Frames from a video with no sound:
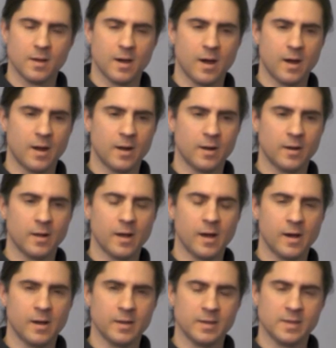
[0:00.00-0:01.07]
are
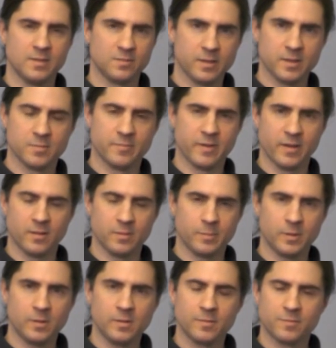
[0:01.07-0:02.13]
easily
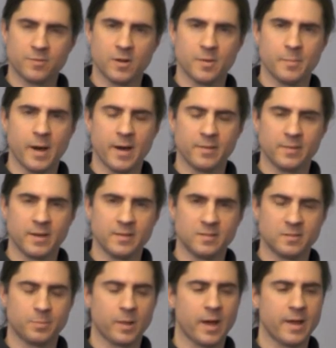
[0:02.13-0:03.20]
available from online
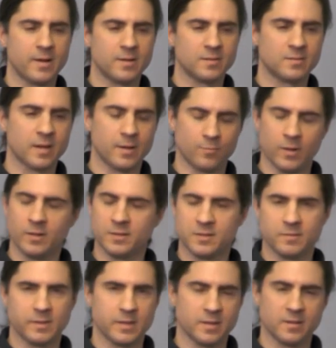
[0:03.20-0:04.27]
suppliers and relatively